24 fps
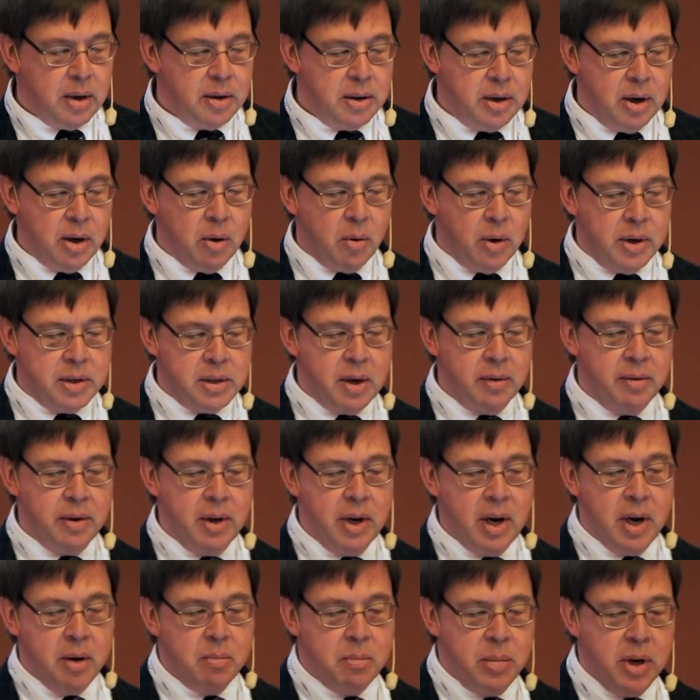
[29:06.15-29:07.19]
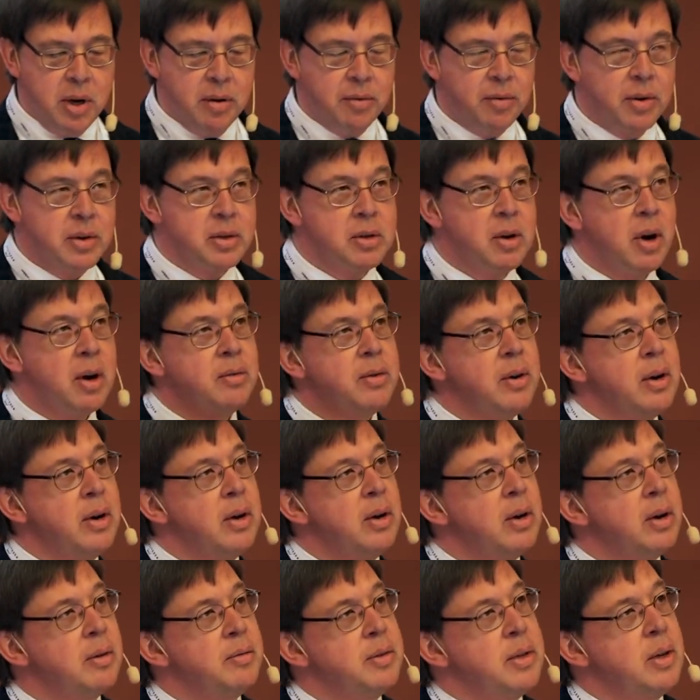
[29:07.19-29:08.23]
DO 178B for software,
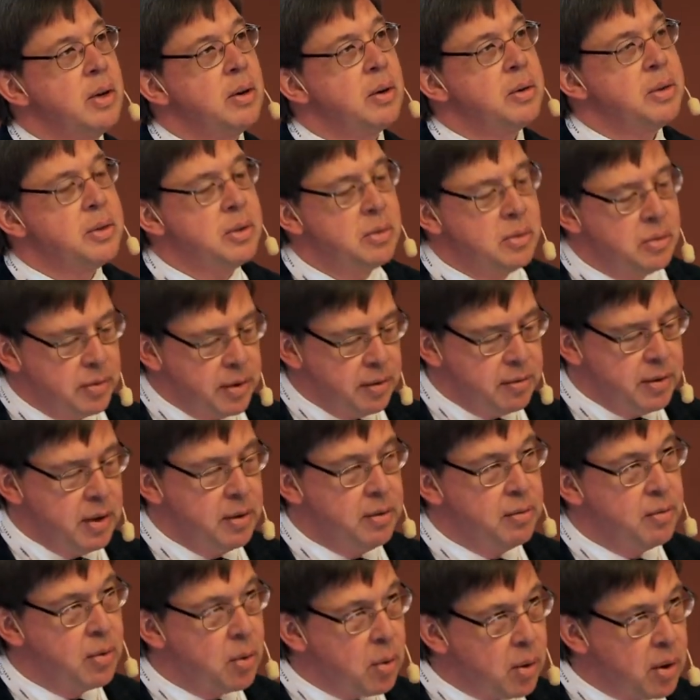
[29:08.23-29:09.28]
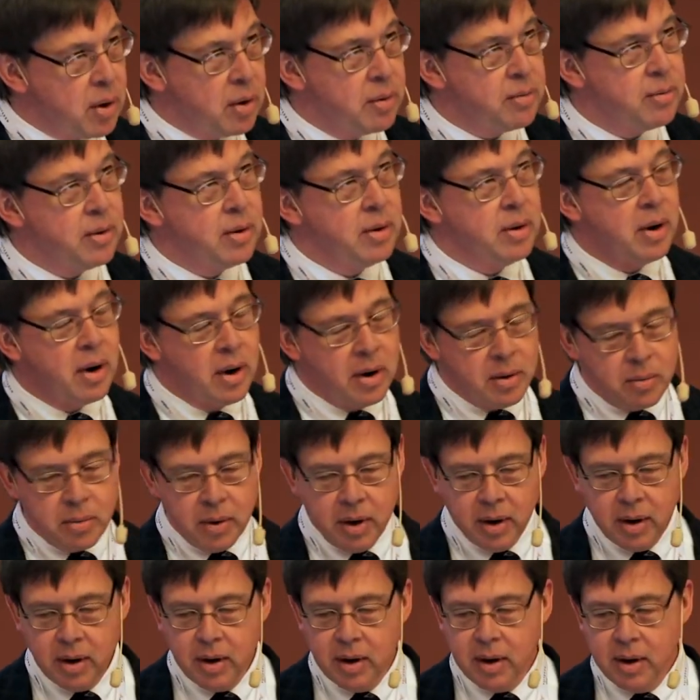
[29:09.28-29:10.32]
you have DO 254 for
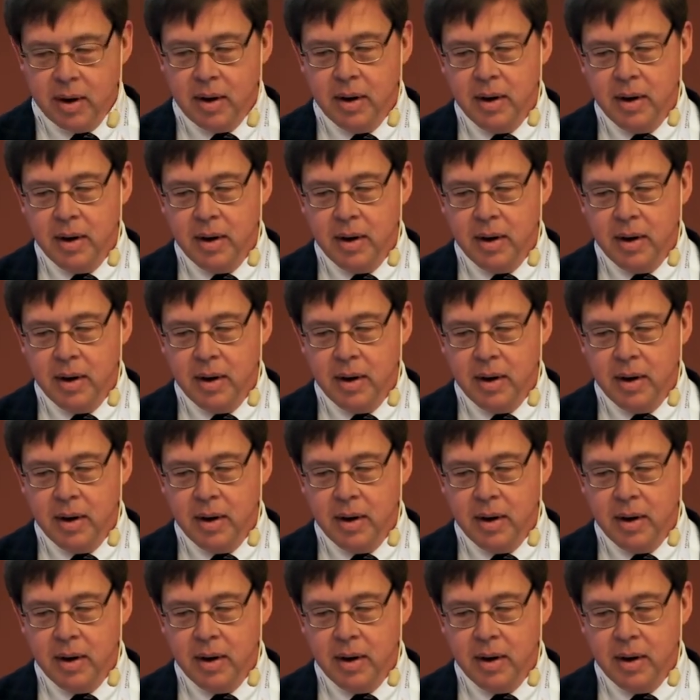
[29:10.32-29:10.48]
hardware,